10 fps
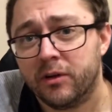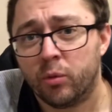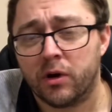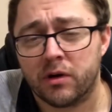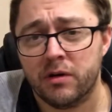
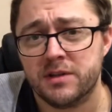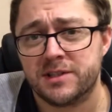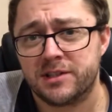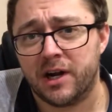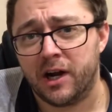Walk around in
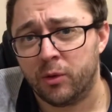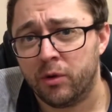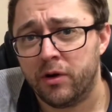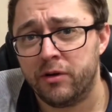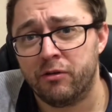style
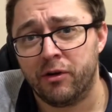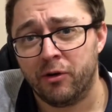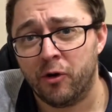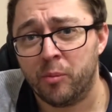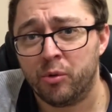wearing your own
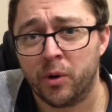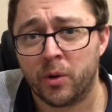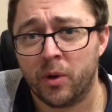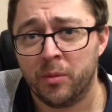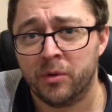home brew
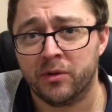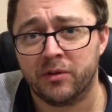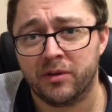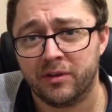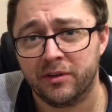
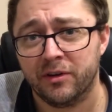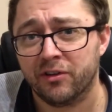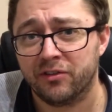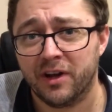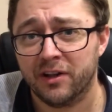equipment. You're not
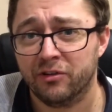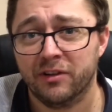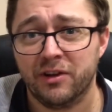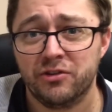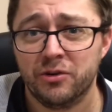stylish
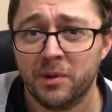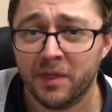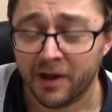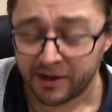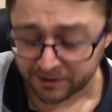unless you're doing
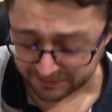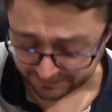that.